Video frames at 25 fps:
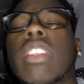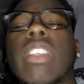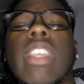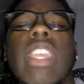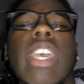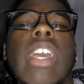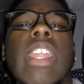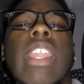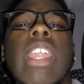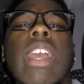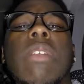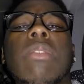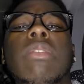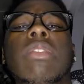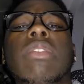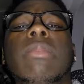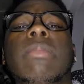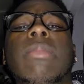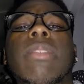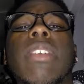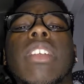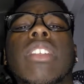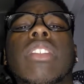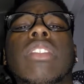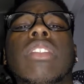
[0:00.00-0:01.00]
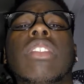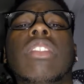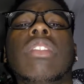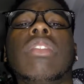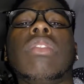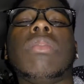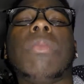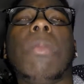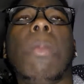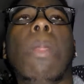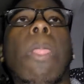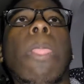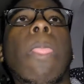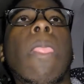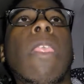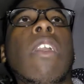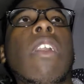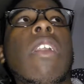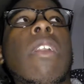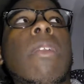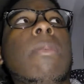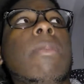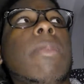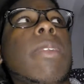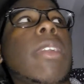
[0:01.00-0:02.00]
Yeah, that was surprising though.
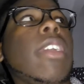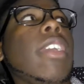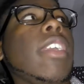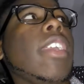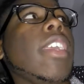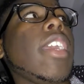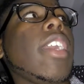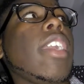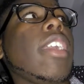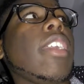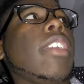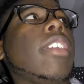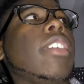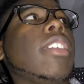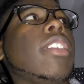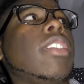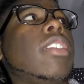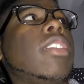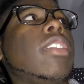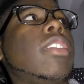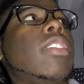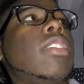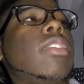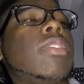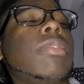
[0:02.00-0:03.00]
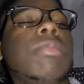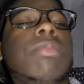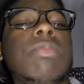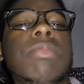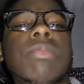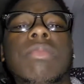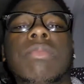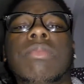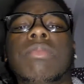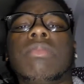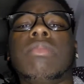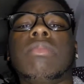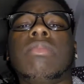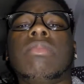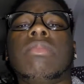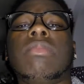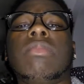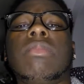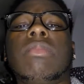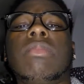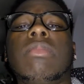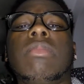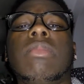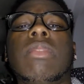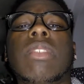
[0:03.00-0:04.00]
But yeah, um,
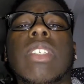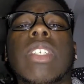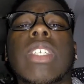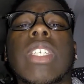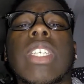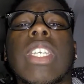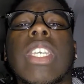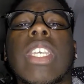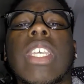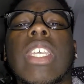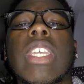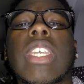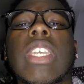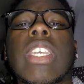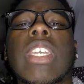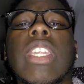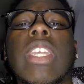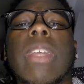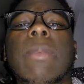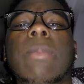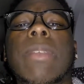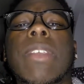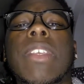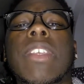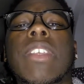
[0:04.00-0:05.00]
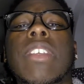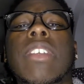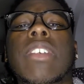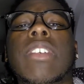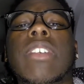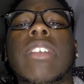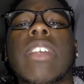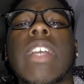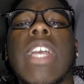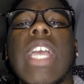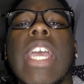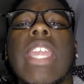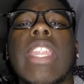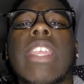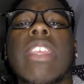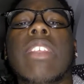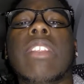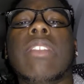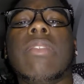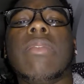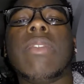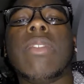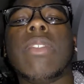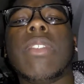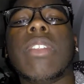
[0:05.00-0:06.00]
and I've been here. I had an
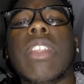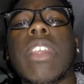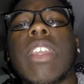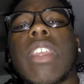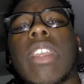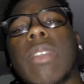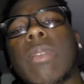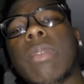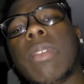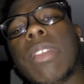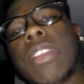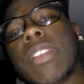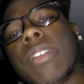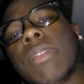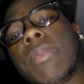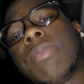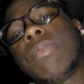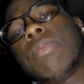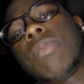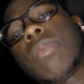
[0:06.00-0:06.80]
interview today. I went.